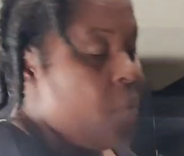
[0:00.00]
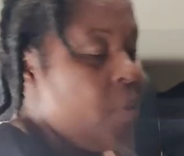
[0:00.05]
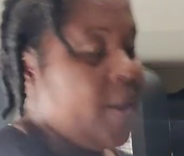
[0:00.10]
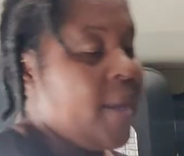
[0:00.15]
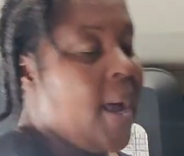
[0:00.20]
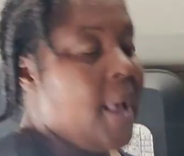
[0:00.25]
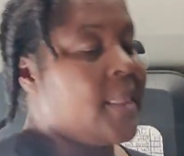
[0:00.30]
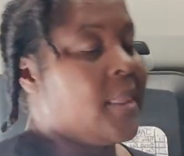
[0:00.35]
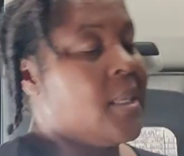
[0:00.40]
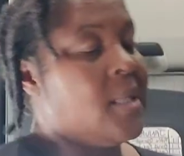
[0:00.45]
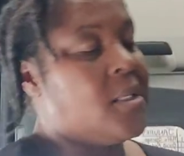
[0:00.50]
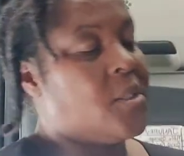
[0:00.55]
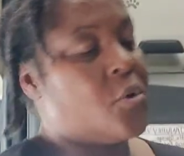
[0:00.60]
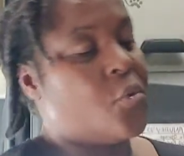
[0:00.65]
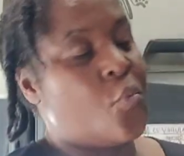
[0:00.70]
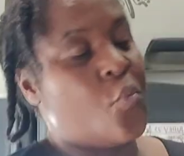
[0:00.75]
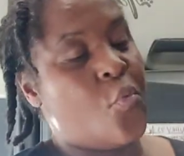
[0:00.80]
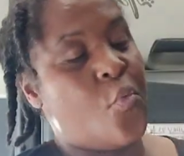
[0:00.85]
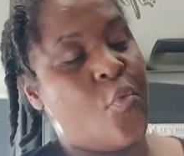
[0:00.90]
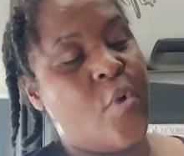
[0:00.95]
we got this
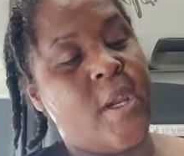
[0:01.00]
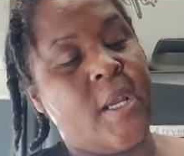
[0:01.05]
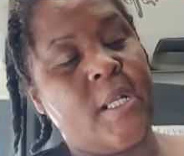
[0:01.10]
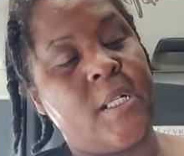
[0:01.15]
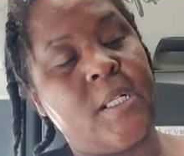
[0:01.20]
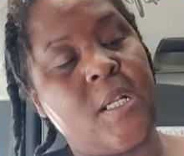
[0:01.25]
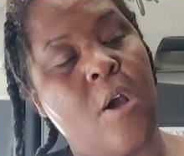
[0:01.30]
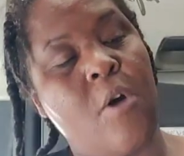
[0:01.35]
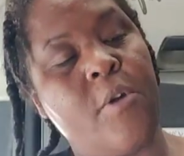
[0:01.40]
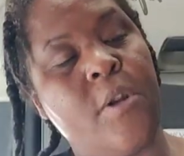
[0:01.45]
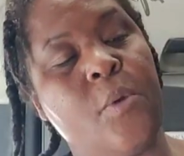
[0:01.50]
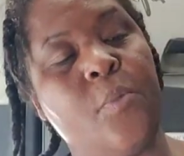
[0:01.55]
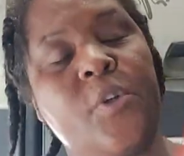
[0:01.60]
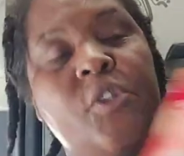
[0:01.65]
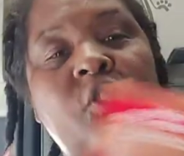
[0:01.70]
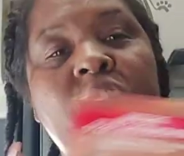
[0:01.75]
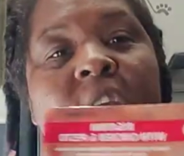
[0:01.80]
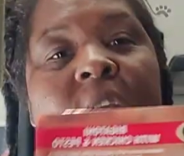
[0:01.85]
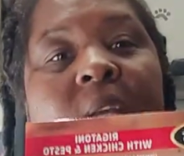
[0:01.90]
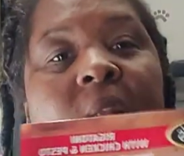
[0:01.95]
rigatoni
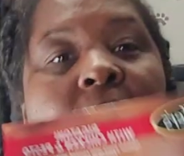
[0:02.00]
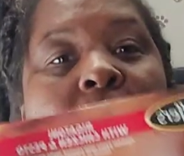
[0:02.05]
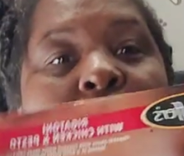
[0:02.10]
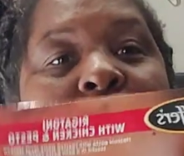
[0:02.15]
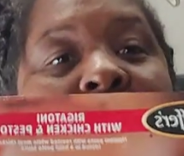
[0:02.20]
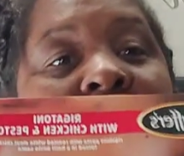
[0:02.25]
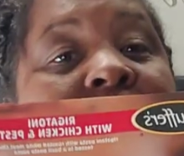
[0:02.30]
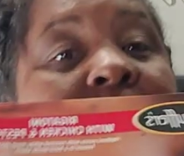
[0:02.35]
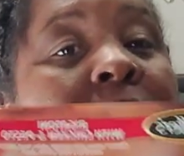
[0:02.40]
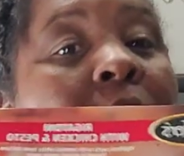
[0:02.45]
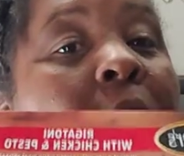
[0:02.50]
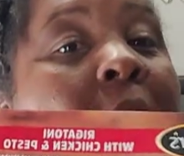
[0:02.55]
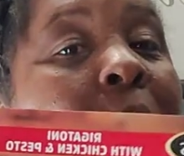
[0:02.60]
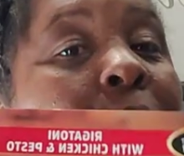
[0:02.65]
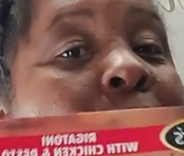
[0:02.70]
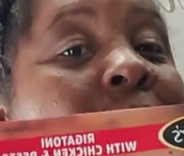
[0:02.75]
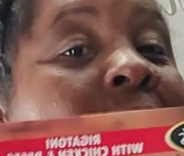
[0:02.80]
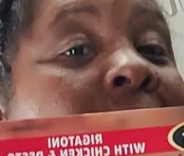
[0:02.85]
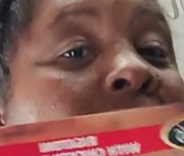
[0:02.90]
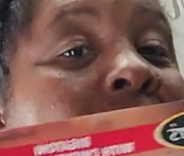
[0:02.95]
with chicken and pesto. I
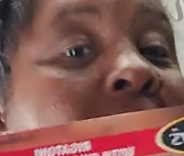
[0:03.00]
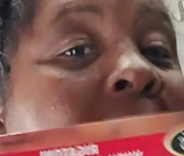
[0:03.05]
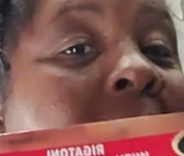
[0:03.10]
really